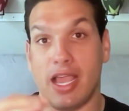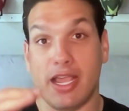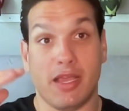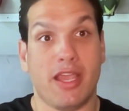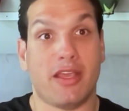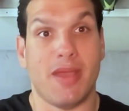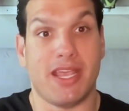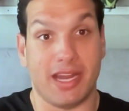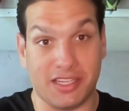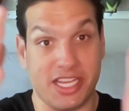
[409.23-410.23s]
it can
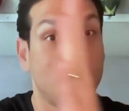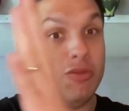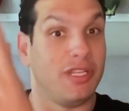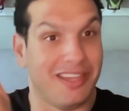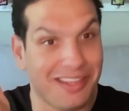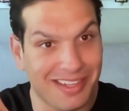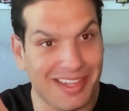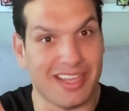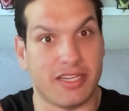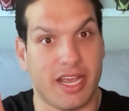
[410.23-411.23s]
make it as equally
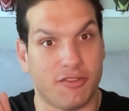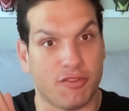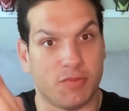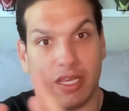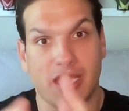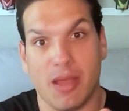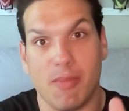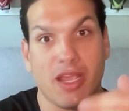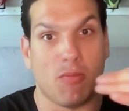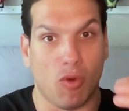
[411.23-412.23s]
as dangerous, but I can't
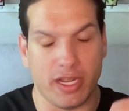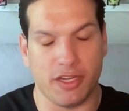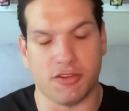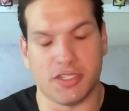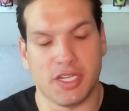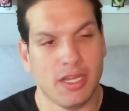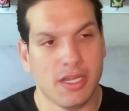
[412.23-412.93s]
make it more dangerous.